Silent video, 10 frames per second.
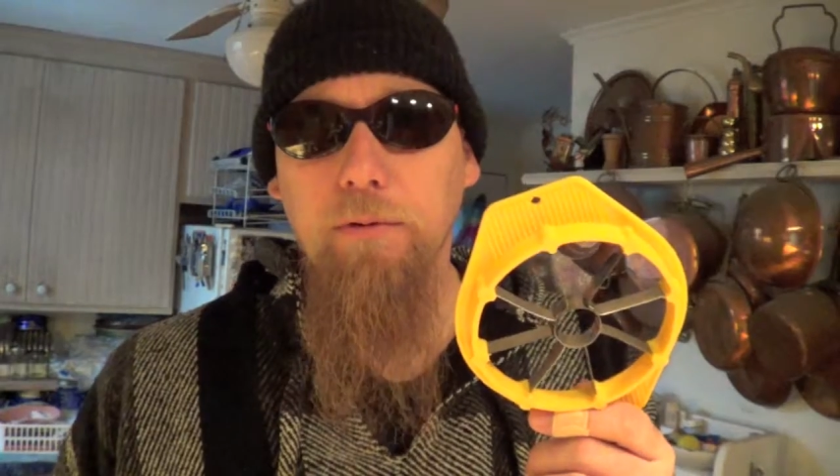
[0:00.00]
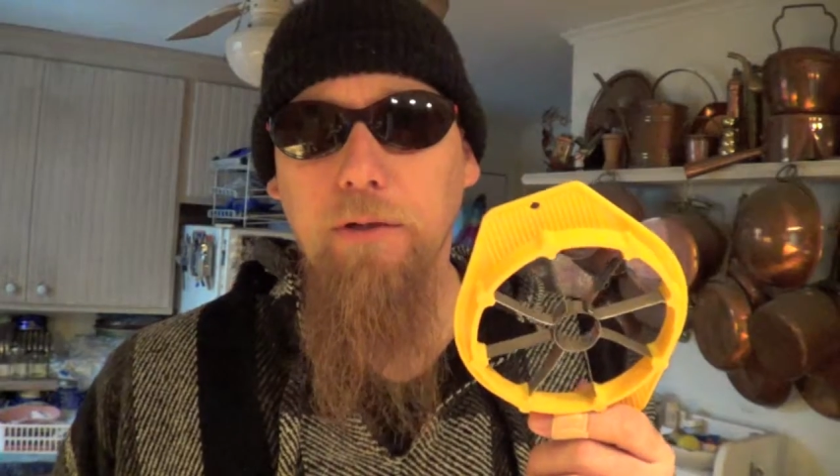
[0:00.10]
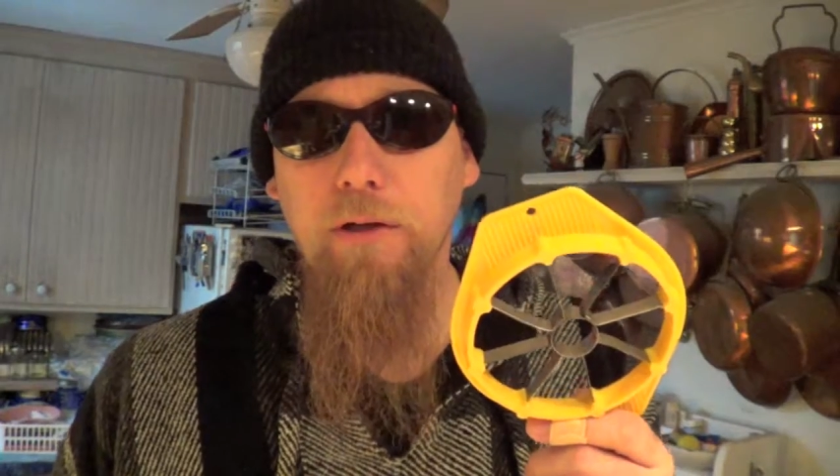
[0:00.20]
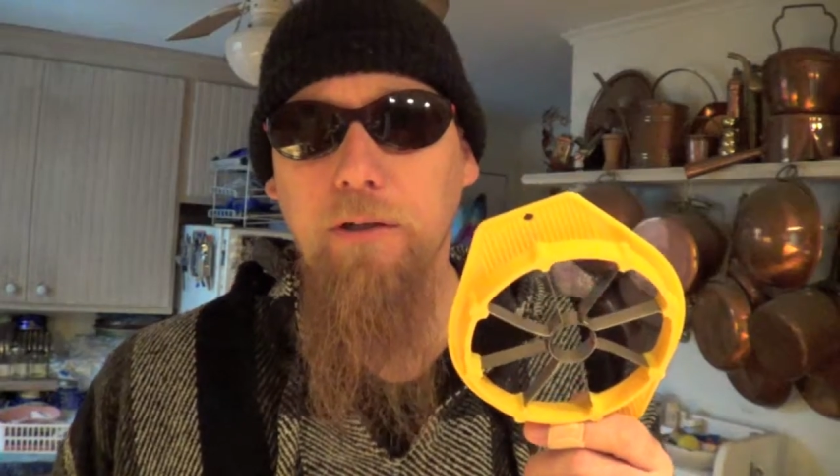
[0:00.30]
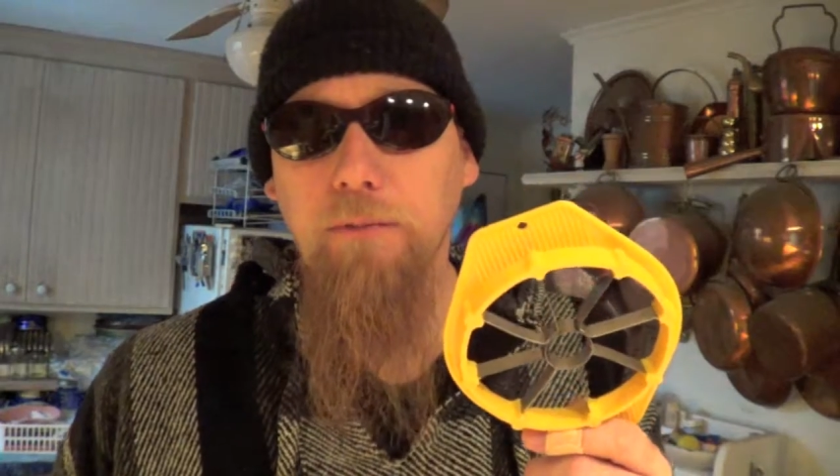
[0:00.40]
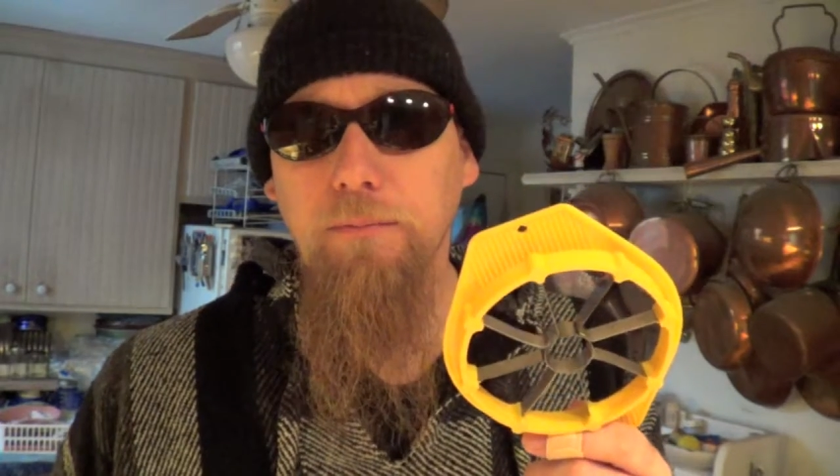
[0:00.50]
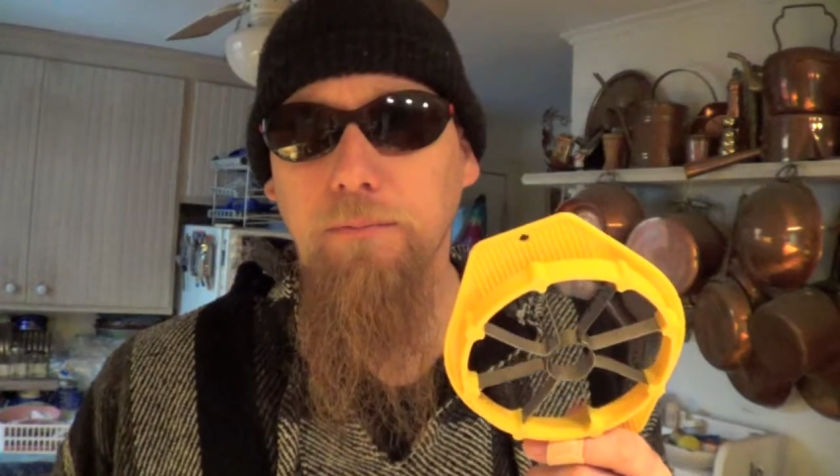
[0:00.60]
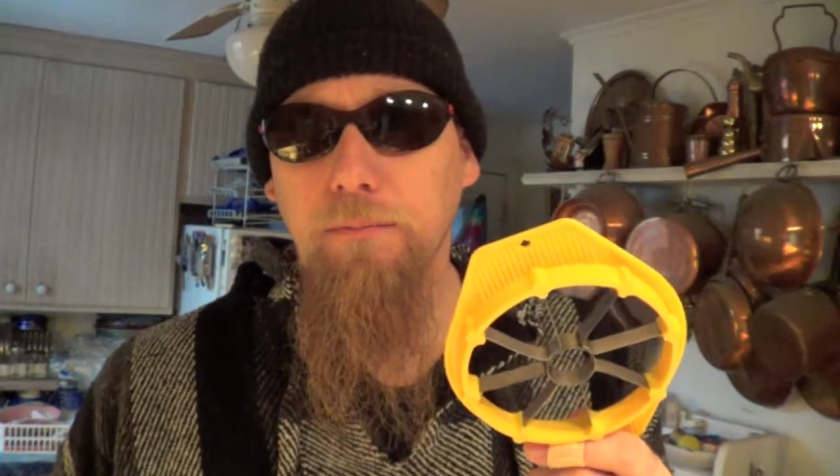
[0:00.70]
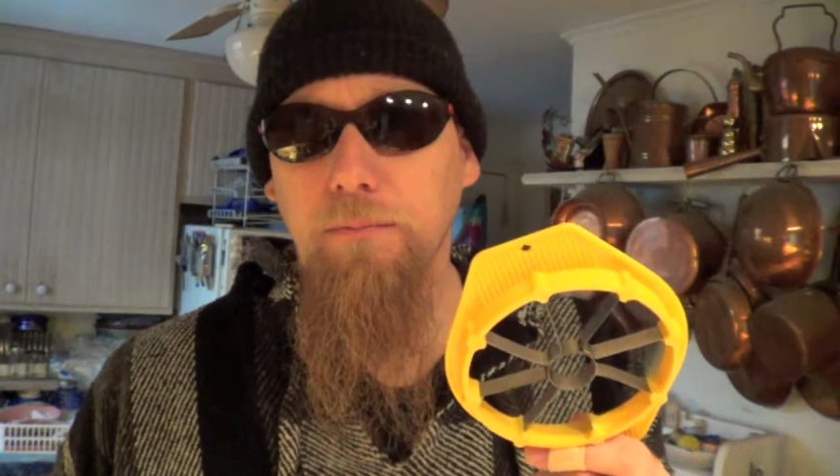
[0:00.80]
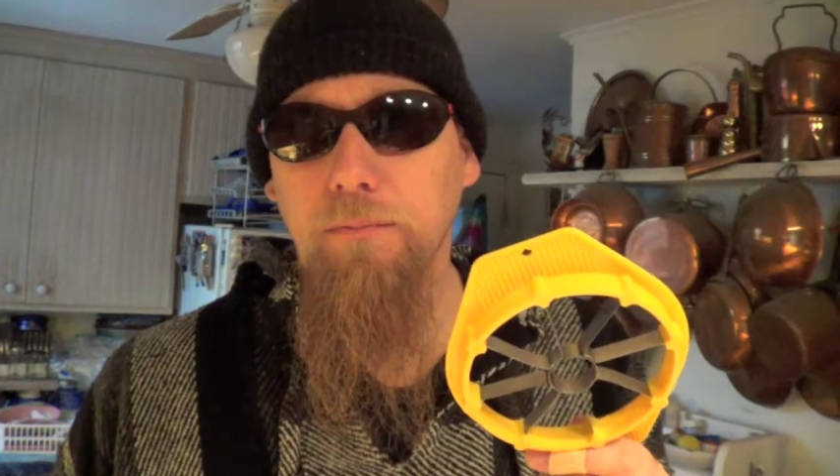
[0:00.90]
cutter
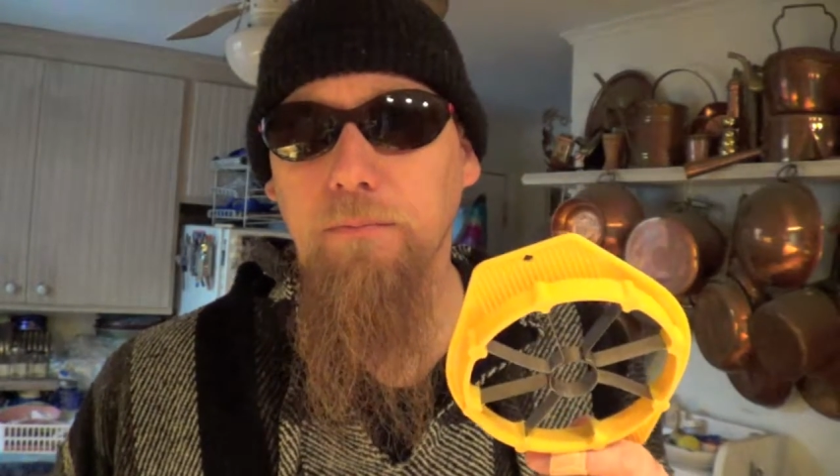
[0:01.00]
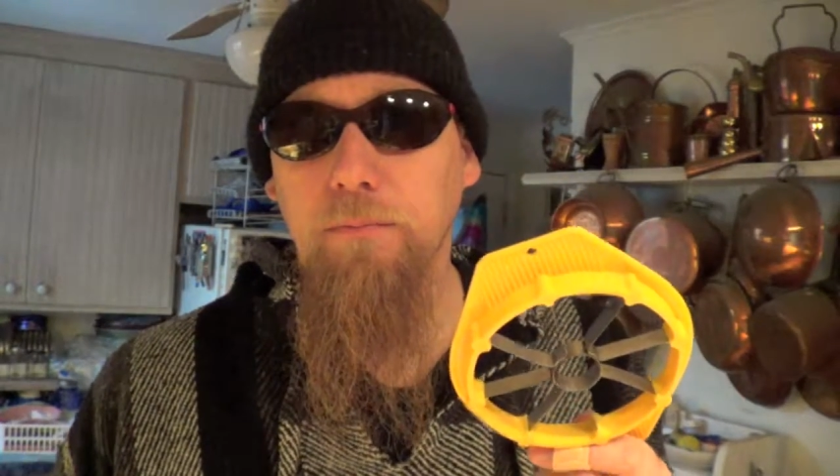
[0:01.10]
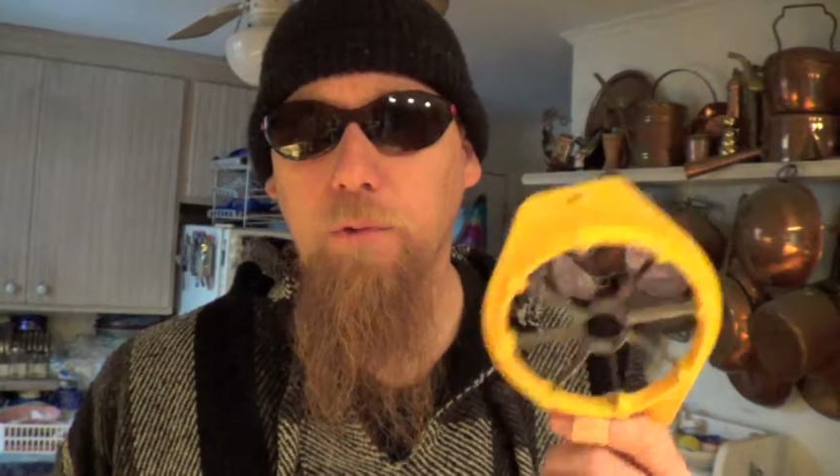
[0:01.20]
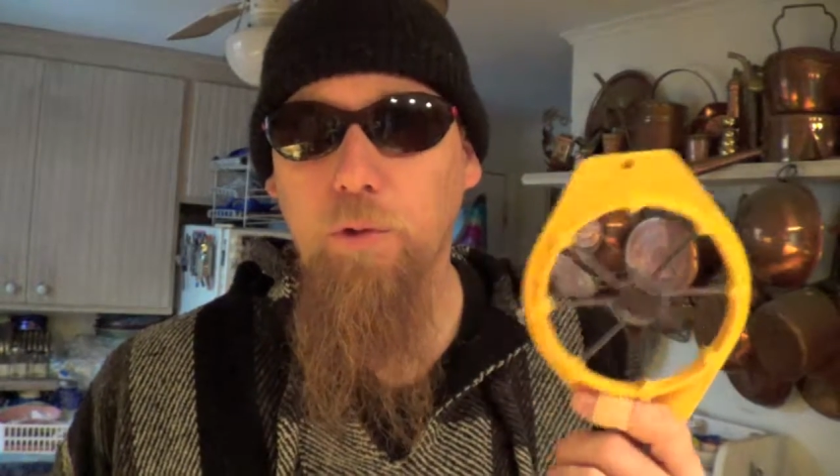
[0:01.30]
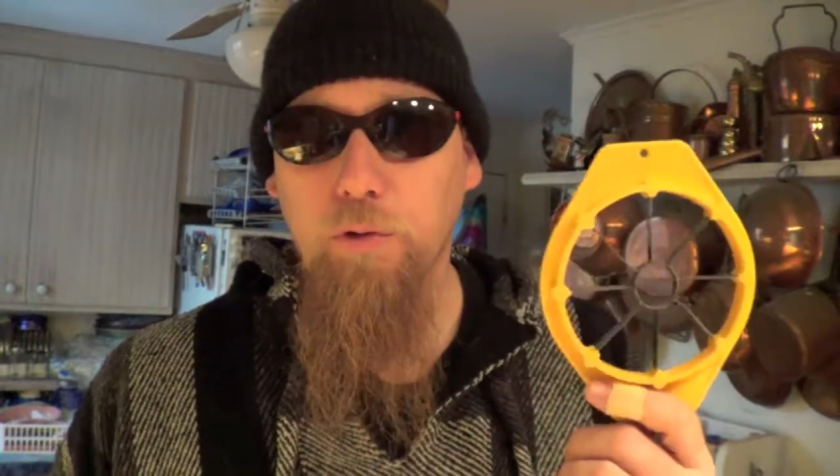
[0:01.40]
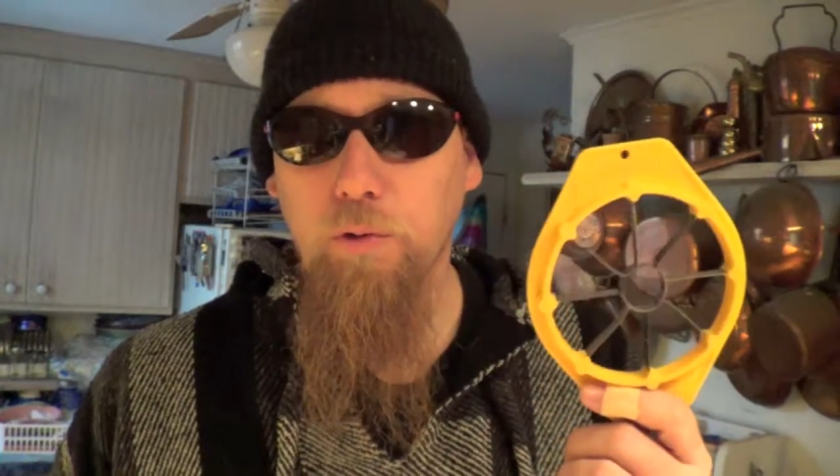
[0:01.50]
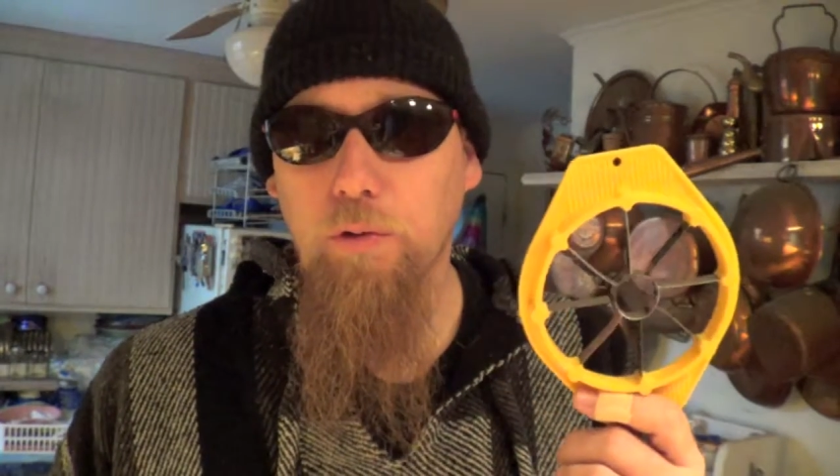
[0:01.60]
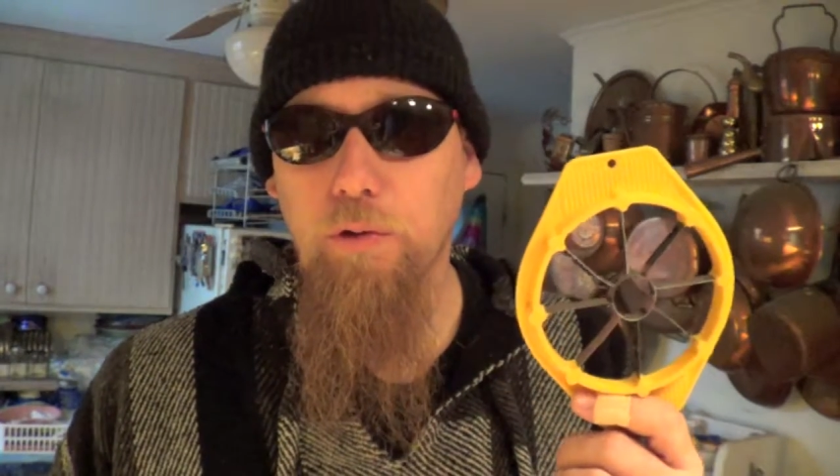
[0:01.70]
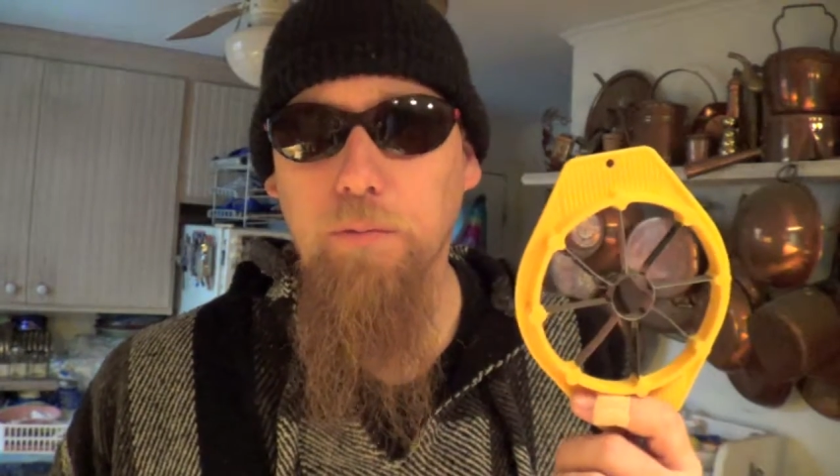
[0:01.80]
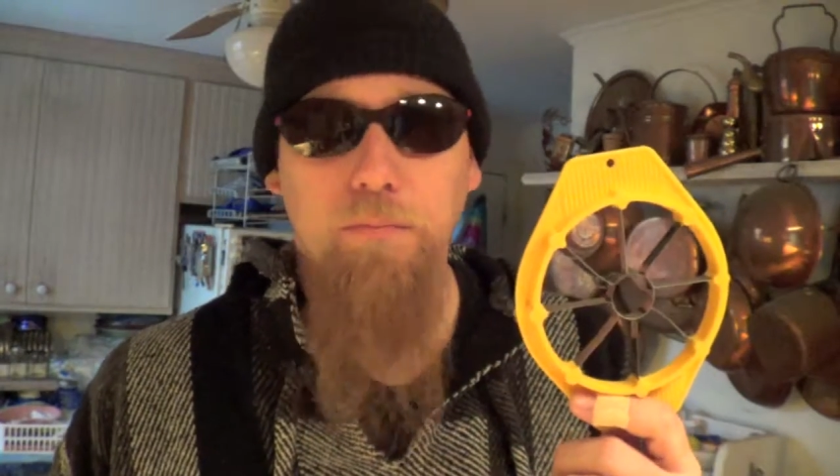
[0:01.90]
or
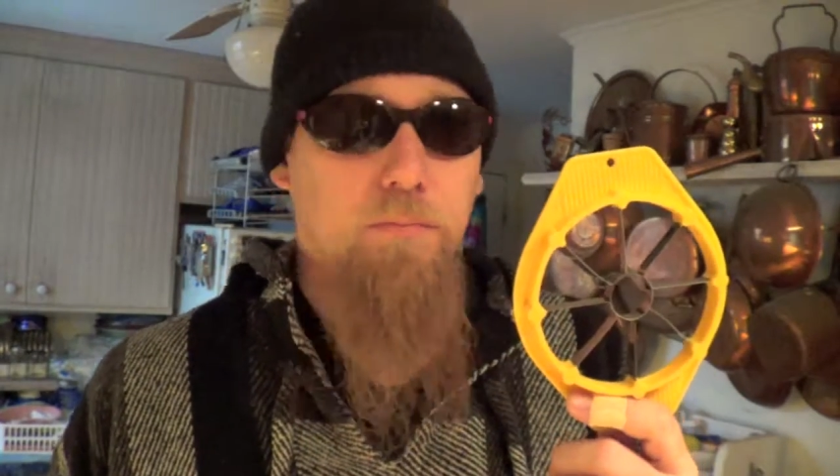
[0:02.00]
corer,